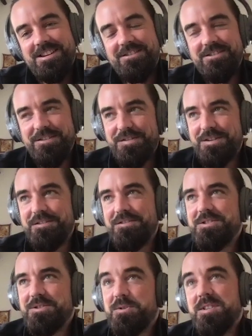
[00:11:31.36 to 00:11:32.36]
All right, fair enough.
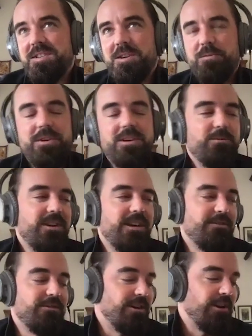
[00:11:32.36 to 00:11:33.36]
So I was going to say we
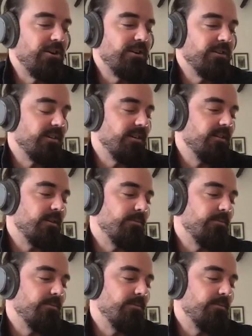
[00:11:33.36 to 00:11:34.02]
hear it a lot that